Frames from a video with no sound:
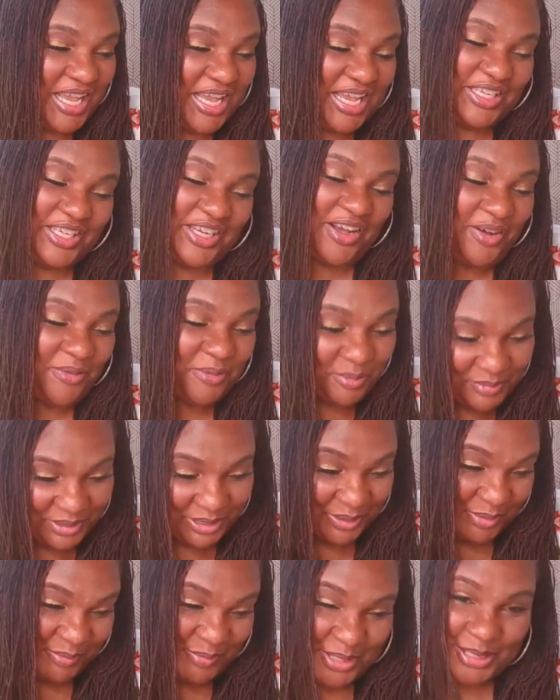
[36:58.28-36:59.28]
and y'all let me
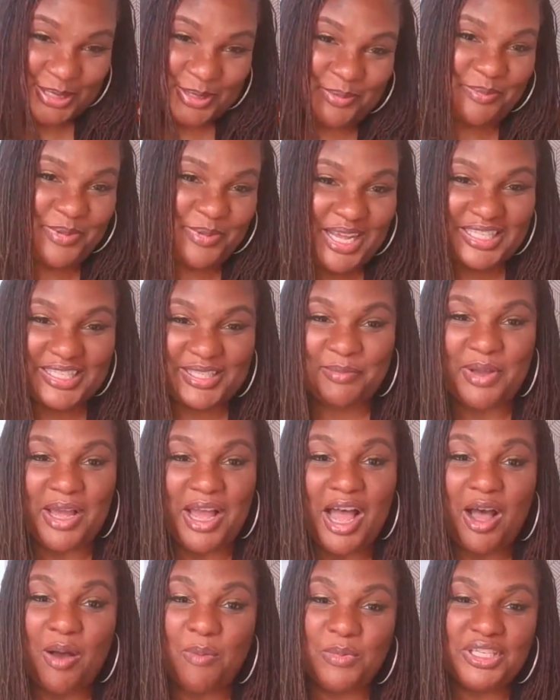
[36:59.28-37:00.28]
get on my soapbox
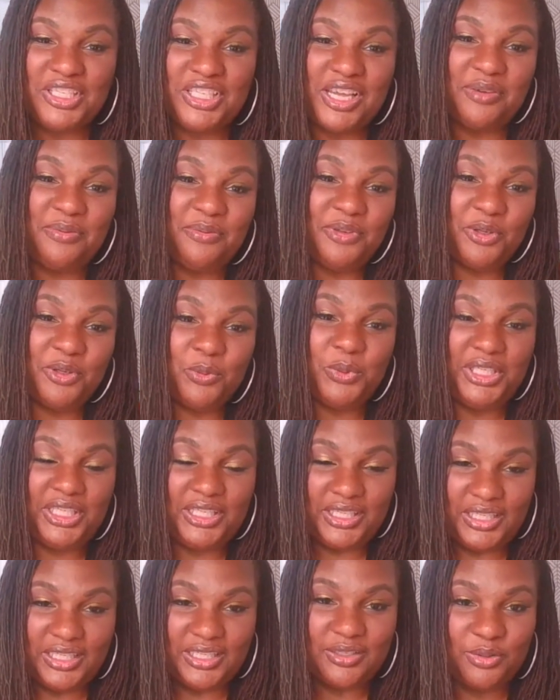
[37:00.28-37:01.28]
about how much I feel we
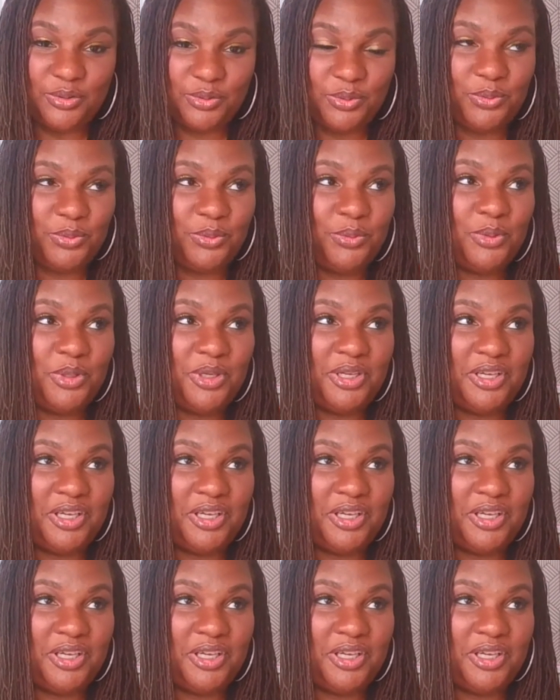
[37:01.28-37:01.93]
need to